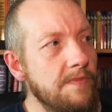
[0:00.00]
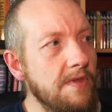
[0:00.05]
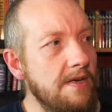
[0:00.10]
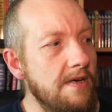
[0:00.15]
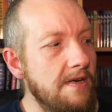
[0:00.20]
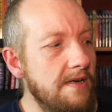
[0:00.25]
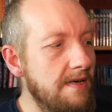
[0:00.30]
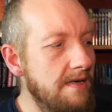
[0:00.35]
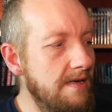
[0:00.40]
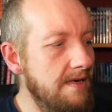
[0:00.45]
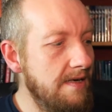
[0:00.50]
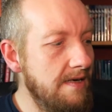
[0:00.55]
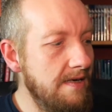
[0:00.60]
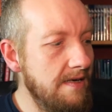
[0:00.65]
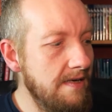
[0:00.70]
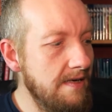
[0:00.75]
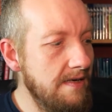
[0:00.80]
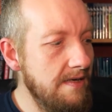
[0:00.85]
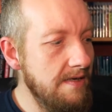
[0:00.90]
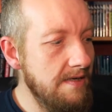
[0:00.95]

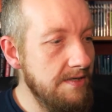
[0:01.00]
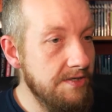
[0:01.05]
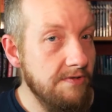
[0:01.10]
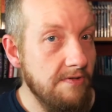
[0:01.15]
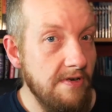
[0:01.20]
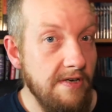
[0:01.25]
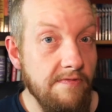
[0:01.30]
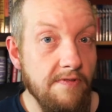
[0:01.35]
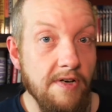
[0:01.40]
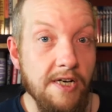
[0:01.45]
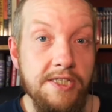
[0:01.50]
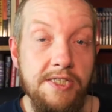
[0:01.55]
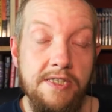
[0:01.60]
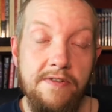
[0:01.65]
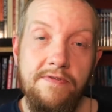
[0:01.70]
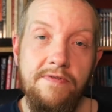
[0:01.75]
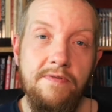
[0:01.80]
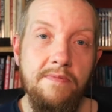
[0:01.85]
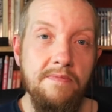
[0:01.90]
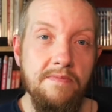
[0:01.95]
screenwriter
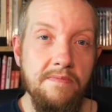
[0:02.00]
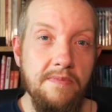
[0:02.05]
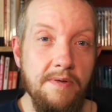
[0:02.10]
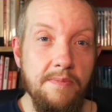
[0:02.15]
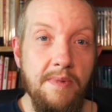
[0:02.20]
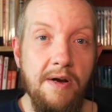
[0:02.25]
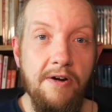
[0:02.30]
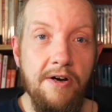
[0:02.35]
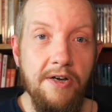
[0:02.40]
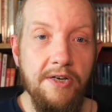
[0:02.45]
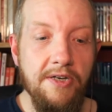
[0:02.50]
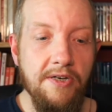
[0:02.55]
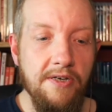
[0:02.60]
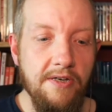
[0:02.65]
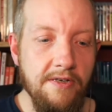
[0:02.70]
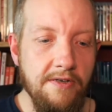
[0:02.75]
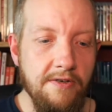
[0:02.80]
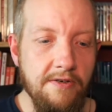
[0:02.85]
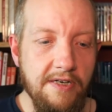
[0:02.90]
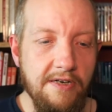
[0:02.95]
from America
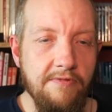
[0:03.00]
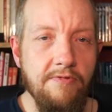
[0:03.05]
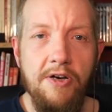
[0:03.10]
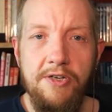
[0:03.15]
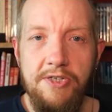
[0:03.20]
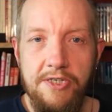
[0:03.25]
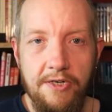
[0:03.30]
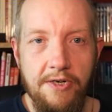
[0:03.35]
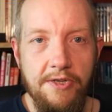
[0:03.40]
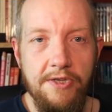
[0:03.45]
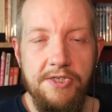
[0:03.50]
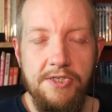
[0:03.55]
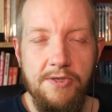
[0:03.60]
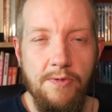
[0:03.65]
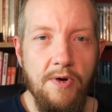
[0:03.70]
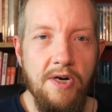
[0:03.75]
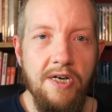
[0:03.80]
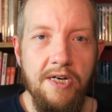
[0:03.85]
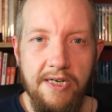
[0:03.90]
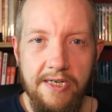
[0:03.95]
he wrote a lot of the
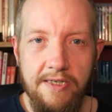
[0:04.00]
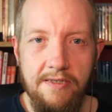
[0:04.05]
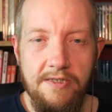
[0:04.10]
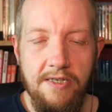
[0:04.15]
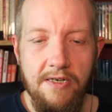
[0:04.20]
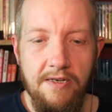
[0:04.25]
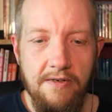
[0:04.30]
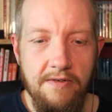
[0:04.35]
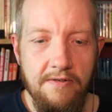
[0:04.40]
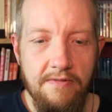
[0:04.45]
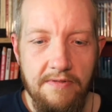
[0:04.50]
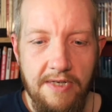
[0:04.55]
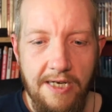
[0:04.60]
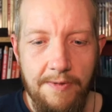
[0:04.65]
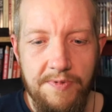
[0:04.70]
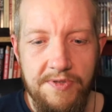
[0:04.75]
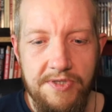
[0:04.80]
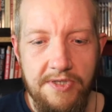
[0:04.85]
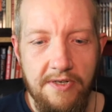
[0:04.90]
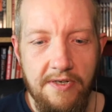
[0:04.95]
Twilight Zone
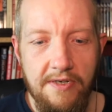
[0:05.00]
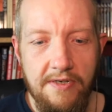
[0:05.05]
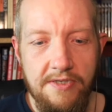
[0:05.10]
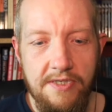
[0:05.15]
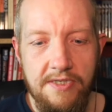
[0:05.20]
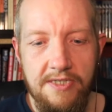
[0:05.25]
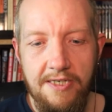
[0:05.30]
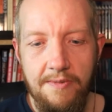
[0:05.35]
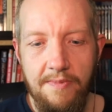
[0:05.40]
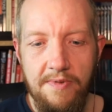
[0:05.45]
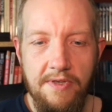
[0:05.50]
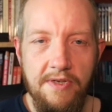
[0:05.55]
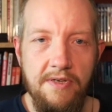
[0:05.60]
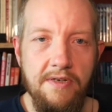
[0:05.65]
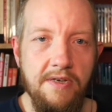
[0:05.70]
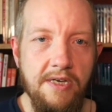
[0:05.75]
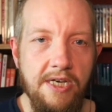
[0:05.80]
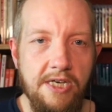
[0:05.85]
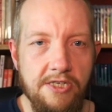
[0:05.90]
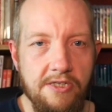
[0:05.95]
episodes and some of the
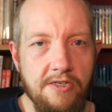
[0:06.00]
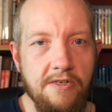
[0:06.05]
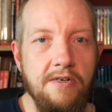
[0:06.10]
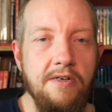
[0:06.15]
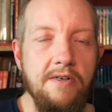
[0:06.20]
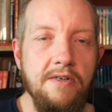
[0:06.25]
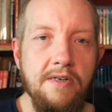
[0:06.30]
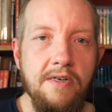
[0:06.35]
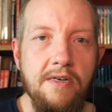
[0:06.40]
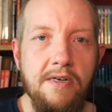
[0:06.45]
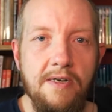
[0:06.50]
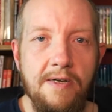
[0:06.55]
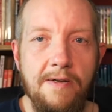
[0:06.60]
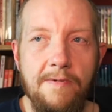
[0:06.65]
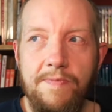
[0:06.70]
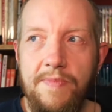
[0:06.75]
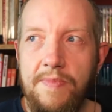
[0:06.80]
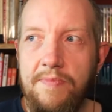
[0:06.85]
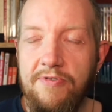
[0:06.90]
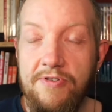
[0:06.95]
Hitchcock
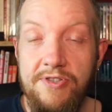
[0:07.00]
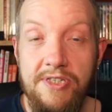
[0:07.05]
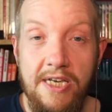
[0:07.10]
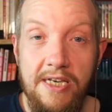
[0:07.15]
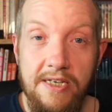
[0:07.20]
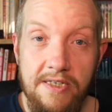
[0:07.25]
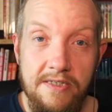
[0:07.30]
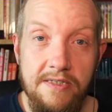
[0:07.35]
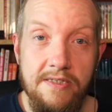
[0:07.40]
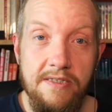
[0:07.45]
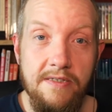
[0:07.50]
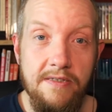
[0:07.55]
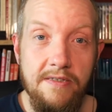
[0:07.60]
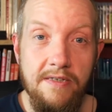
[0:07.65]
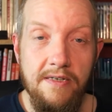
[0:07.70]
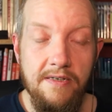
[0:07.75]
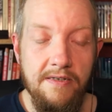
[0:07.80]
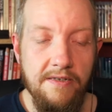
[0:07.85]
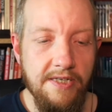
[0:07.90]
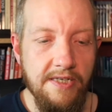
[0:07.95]
Presents
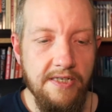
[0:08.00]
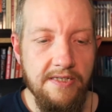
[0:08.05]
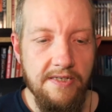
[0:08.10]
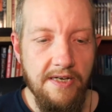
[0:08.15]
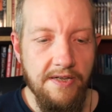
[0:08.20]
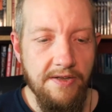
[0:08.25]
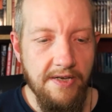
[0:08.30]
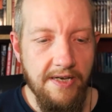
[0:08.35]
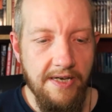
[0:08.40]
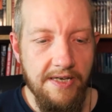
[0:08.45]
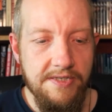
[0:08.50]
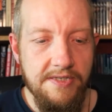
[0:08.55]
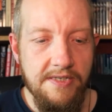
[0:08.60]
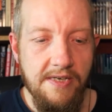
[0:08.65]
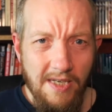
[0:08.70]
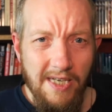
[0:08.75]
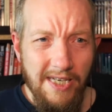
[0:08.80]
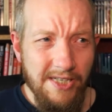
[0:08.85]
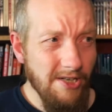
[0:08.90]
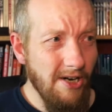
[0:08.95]
and things like that.
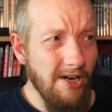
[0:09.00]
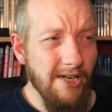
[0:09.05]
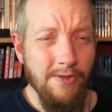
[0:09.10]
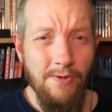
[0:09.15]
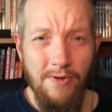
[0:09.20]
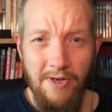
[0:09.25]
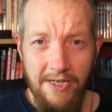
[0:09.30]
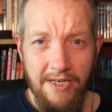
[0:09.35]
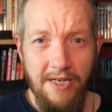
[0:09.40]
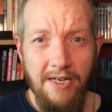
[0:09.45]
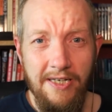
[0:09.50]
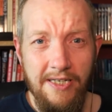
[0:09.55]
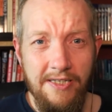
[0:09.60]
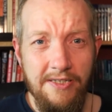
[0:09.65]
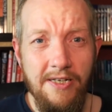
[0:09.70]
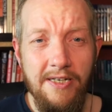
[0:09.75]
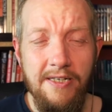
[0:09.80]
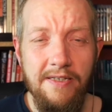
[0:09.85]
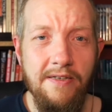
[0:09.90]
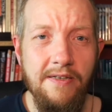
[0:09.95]
He died quite young. He
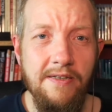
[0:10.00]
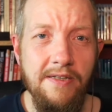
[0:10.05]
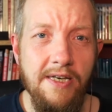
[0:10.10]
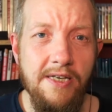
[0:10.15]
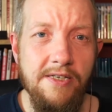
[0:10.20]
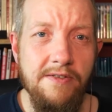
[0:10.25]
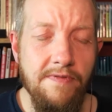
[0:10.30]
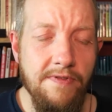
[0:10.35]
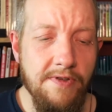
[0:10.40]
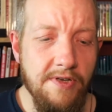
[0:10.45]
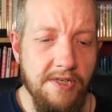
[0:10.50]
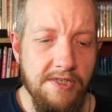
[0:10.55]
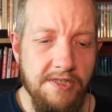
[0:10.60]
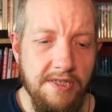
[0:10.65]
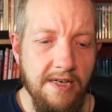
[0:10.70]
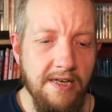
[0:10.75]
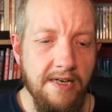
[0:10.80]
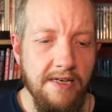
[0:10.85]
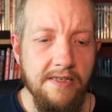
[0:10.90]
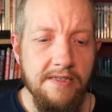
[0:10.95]
died at the age of
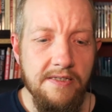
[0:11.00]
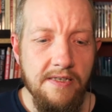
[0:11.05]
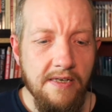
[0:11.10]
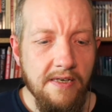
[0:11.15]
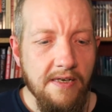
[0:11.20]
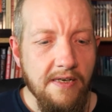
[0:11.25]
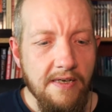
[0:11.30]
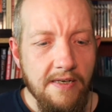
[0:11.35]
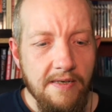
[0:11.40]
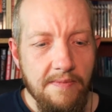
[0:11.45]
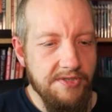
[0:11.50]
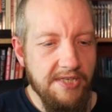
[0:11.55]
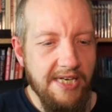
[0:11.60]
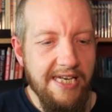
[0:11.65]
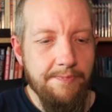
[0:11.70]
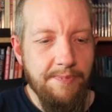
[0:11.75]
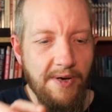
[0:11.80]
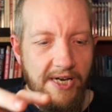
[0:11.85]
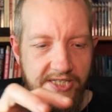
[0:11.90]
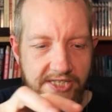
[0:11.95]
38. So he
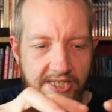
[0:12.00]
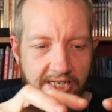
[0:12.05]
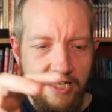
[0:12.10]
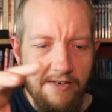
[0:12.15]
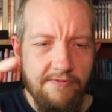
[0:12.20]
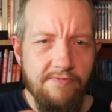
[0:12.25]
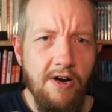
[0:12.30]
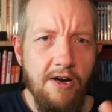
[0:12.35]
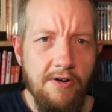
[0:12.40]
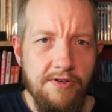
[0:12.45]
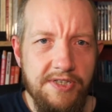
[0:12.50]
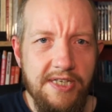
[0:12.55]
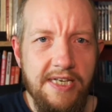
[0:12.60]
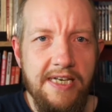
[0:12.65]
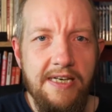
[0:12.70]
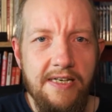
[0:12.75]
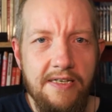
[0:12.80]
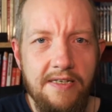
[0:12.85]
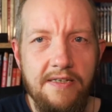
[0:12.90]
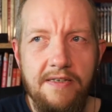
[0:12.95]
basically wrote
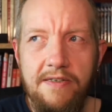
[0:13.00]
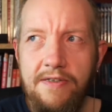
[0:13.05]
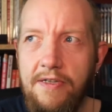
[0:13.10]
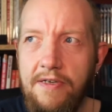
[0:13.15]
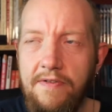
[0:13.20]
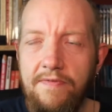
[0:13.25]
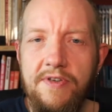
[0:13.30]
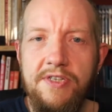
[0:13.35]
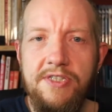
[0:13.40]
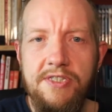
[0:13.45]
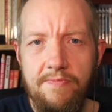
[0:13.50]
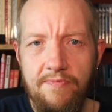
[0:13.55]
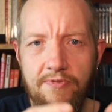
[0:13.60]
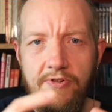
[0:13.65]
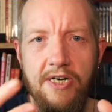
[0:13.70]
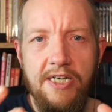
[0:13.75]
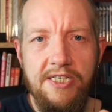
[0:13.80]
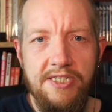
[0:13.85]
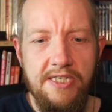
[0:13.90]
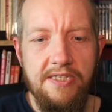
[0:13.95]
in that Vincent
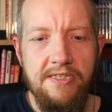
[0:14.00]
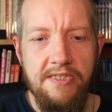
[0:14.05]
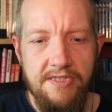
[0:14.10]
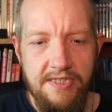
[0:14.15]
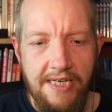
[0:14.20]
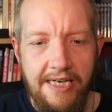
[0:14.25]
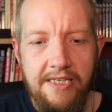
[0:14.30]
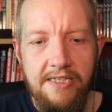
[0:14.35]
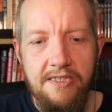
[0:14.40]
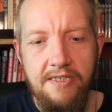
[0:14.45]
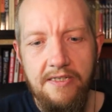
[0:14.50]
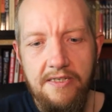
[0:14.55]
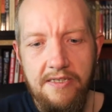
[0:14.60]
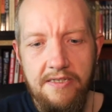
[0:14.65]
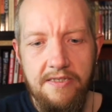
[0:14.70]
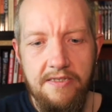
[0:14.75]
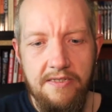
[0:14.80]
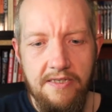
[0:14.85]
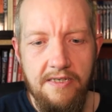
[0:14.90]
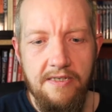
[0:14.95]
Price is a
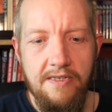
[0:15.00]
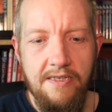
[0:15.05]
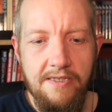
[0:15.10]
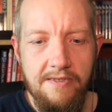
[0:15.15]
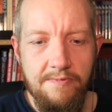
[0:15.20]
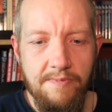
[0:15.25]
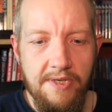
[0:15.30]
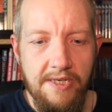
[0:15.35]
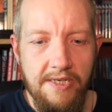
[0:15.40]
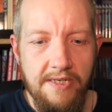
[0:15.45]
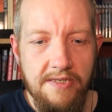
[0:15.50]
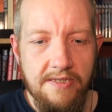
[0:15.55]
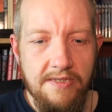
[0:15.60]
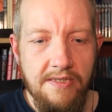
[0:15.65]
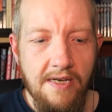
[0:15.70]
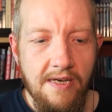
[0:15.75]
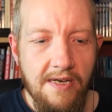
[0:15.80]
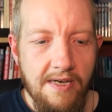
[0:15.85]
Satanist in this piece,